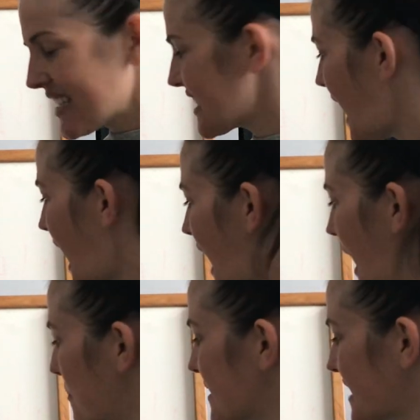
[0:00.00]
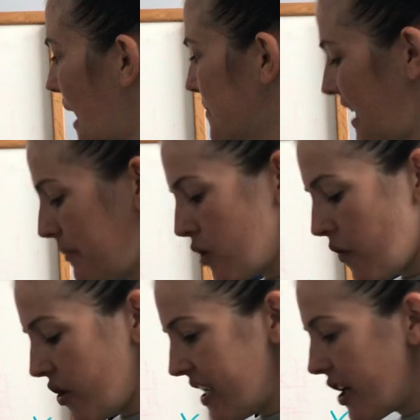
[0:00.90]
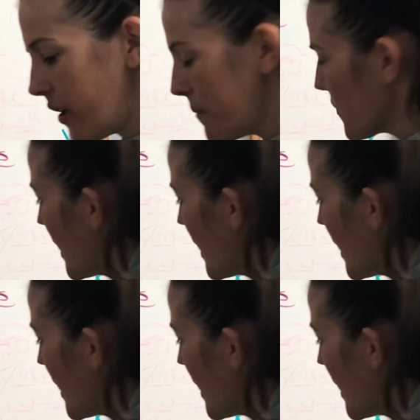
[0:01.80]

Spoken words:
Staub. Miss Staub's name's over here.